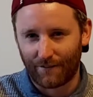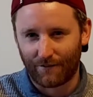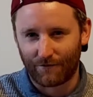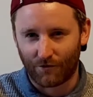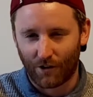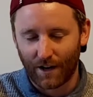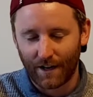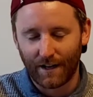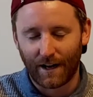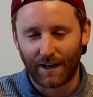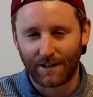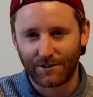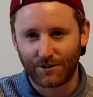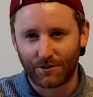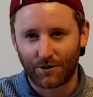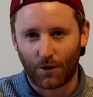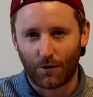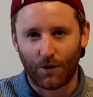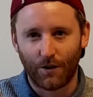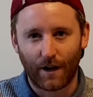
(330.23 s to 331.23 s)
right? As you
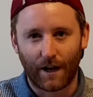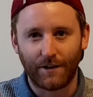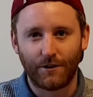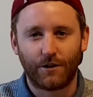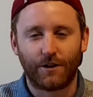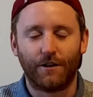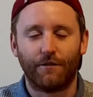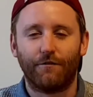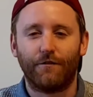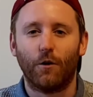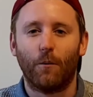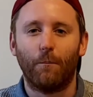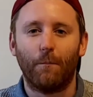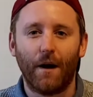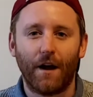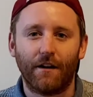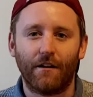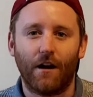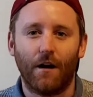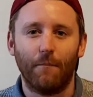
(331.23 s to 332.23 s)
go on, and you're going to feel
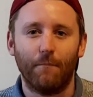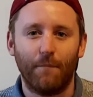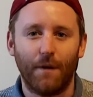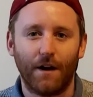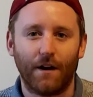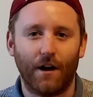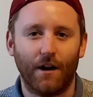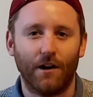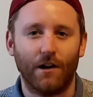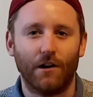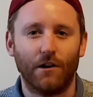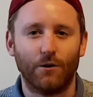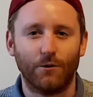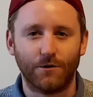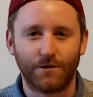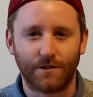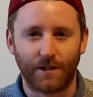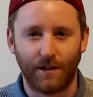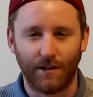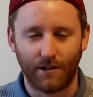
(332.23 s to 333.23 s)
better and better and
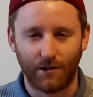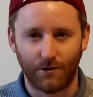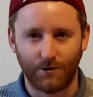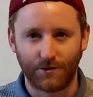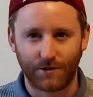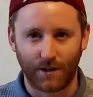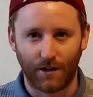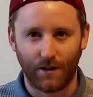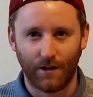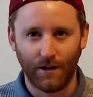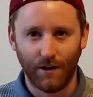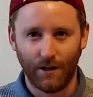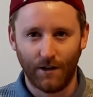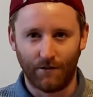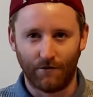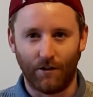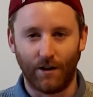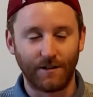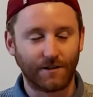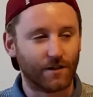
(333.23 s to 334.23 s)
looser,
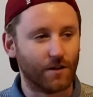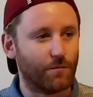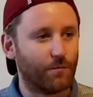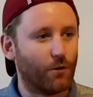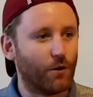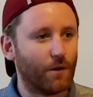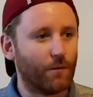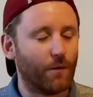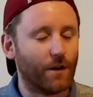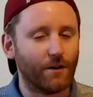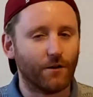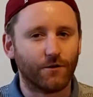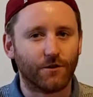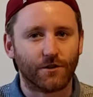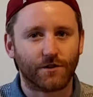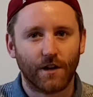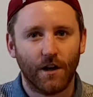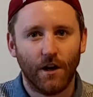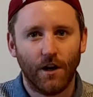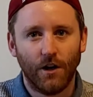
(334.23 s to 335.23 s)
right? To the point where you're
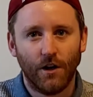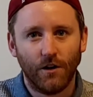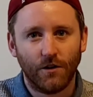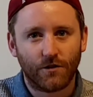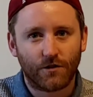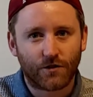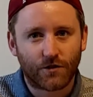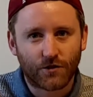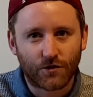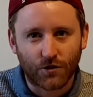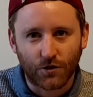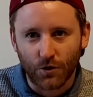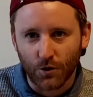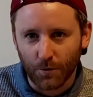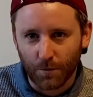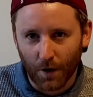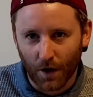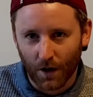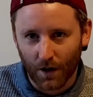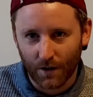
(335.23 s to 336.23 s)
just
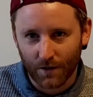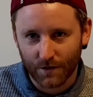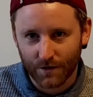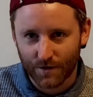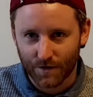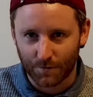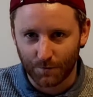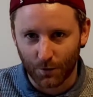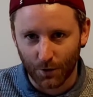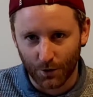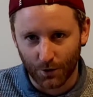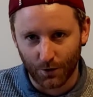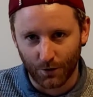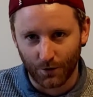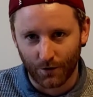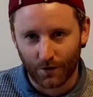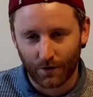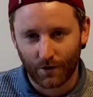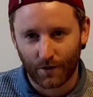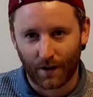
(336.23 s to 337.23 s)
super
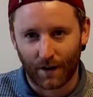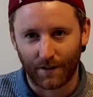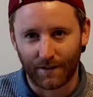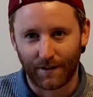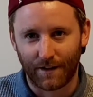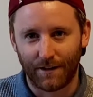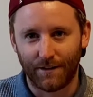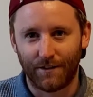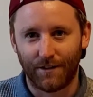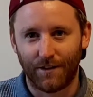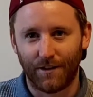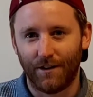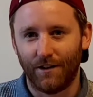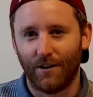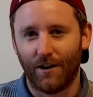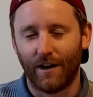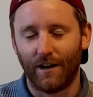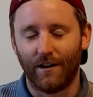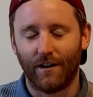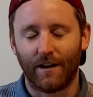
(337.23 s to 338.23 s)
smooth at the end of the
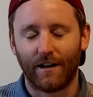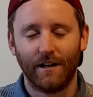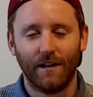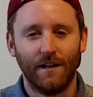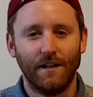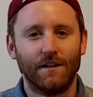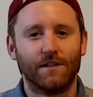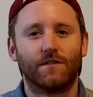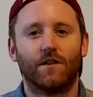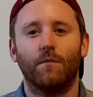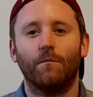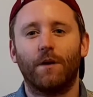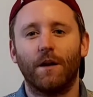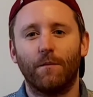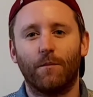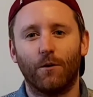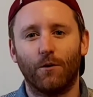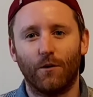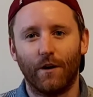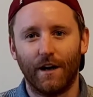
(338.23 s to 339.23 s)
night. Like some
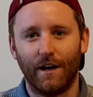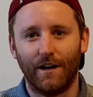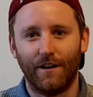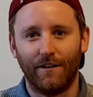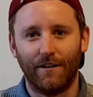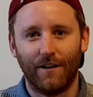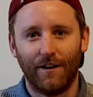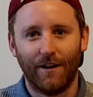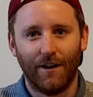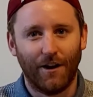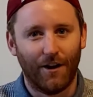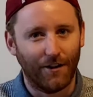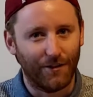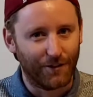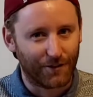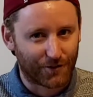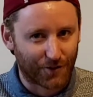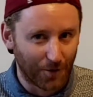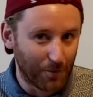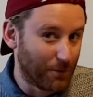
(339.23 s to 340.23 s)
people in
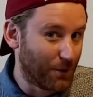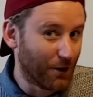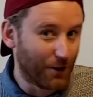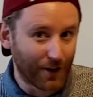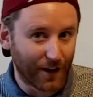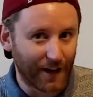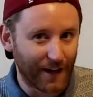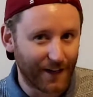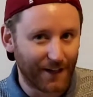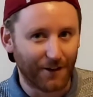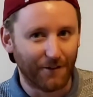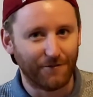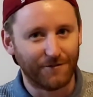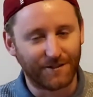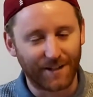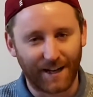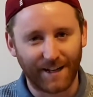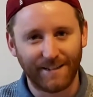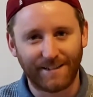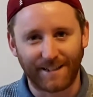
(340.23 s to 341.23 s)
this community of
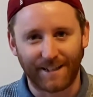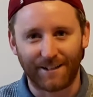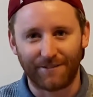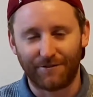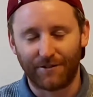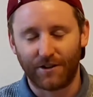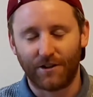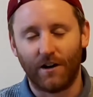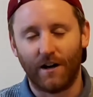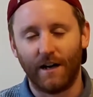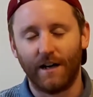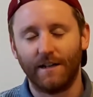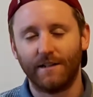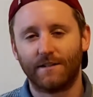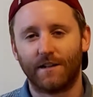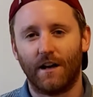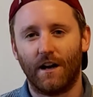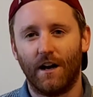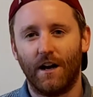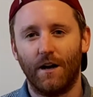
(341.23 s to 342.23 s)
dating for
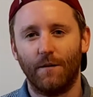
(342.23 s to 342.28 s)
guys